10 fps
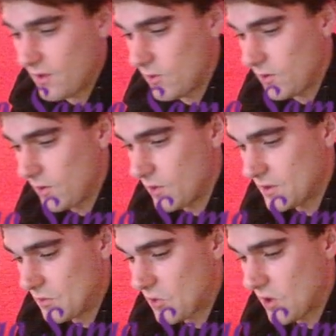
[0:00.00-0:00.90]
the, it
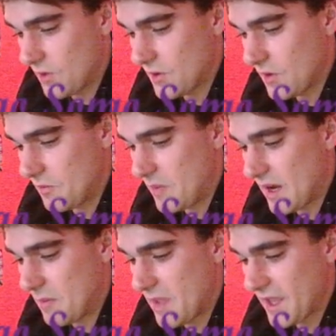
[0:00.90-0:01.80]
was a brother of
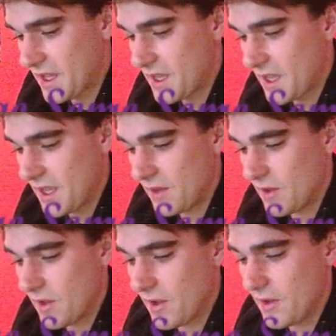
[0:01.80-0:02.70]
Baalbek and
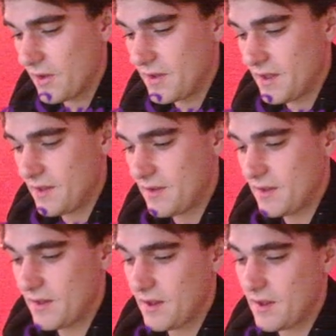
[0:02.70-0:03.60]
uh, this,